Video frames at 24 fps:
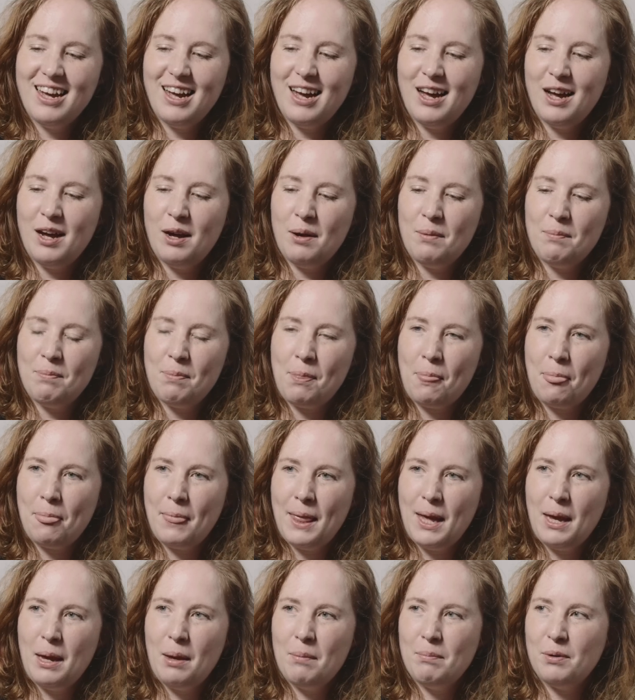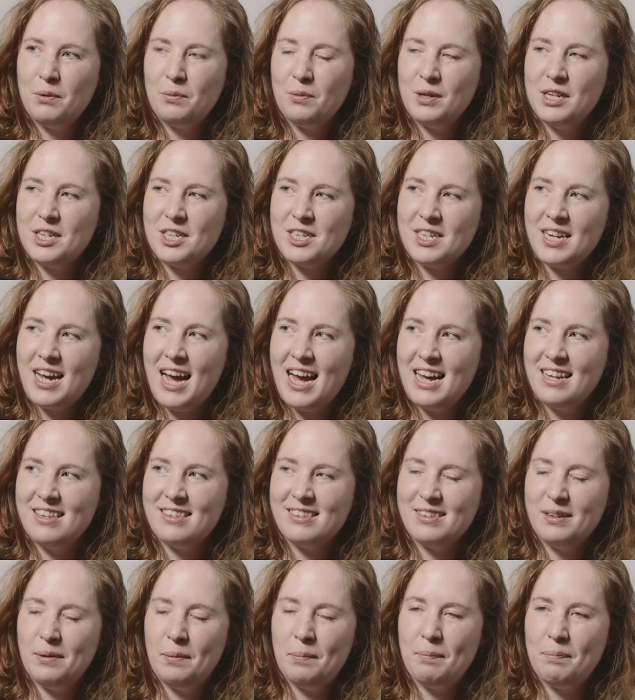um, but which had
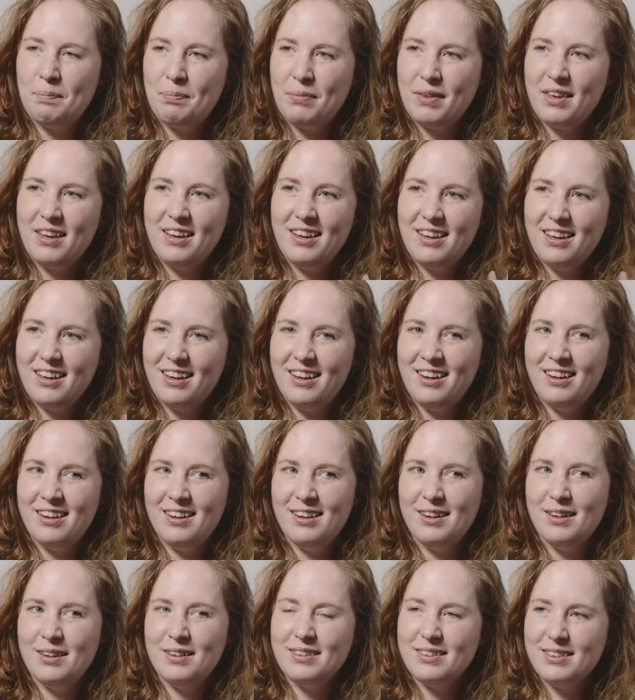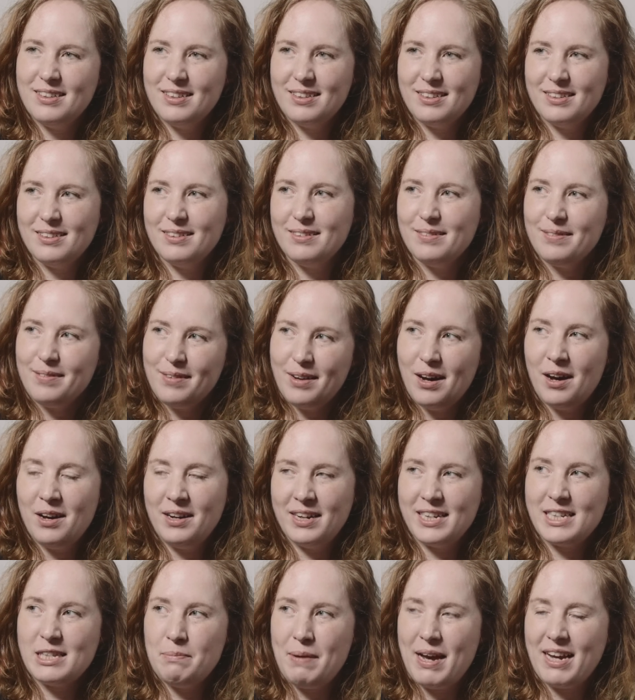some uh,
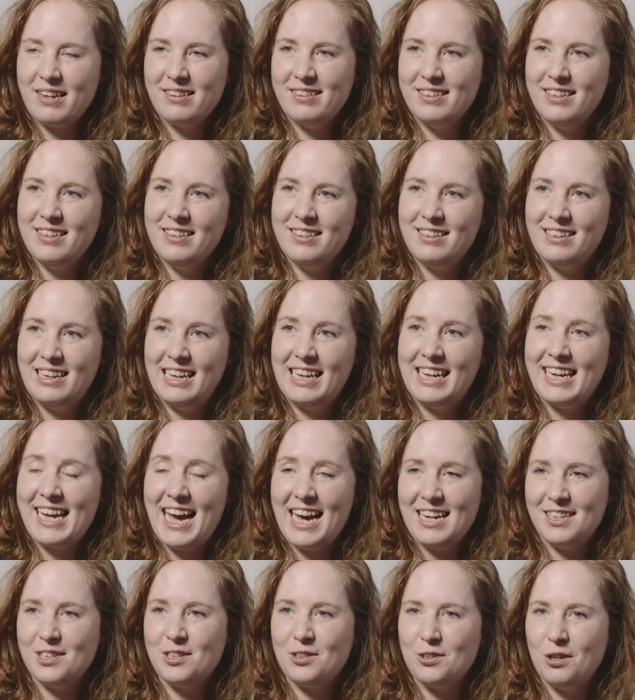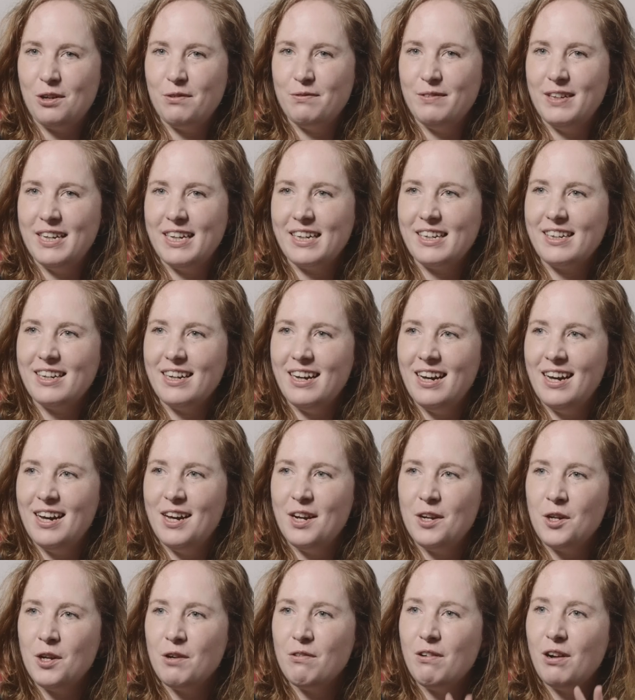unexpectedly catastrophic
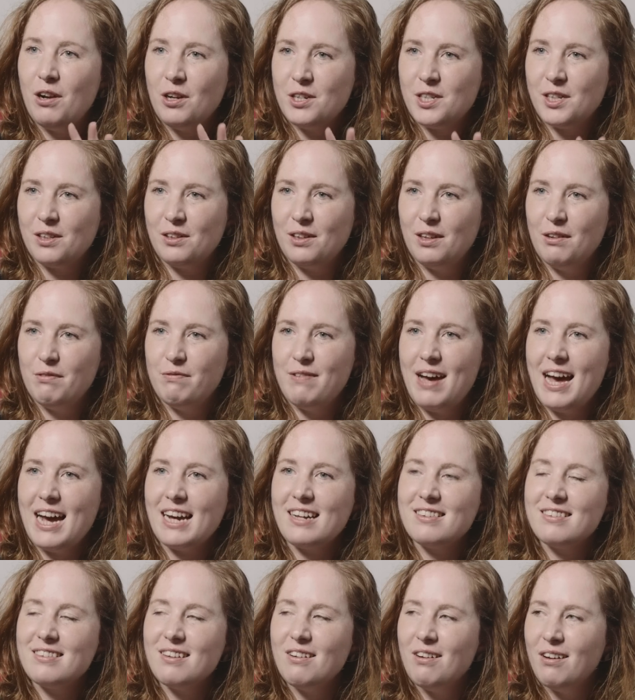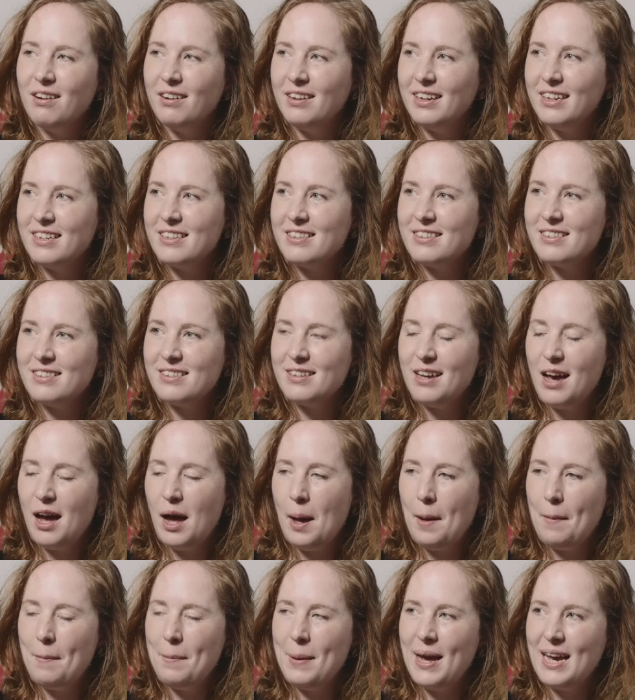uh, neurological effects on its
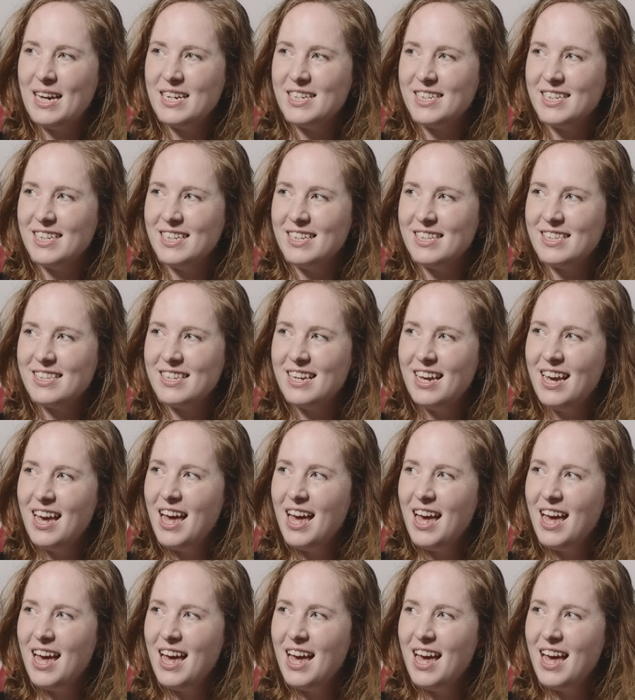uh, patients.